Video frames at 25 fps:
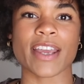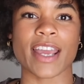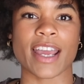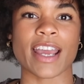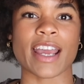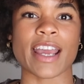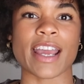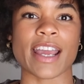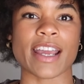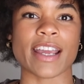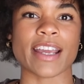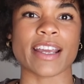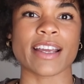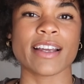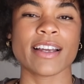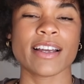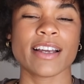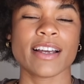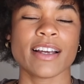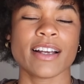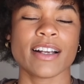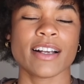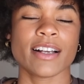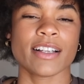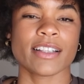
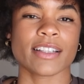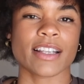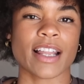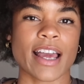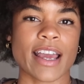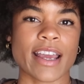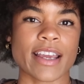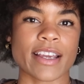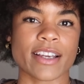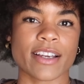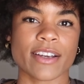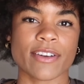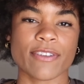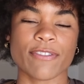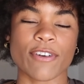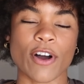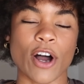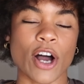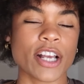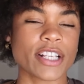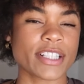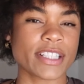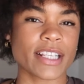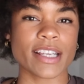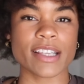a like
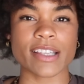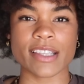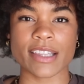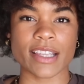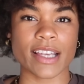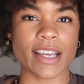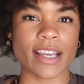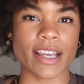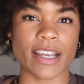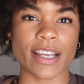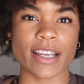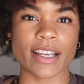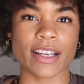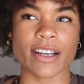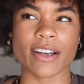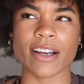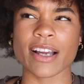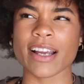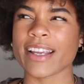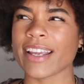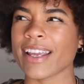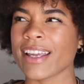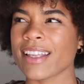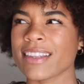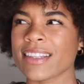faucet
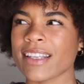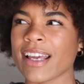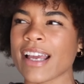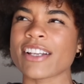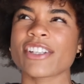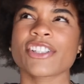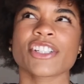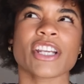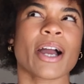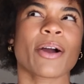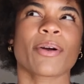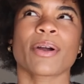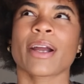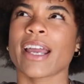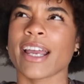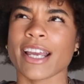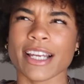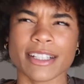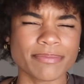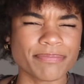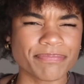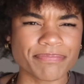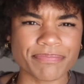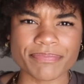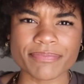thing, shower
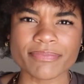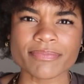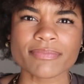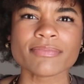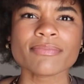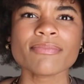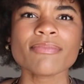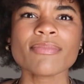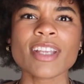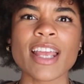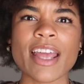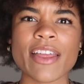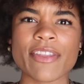head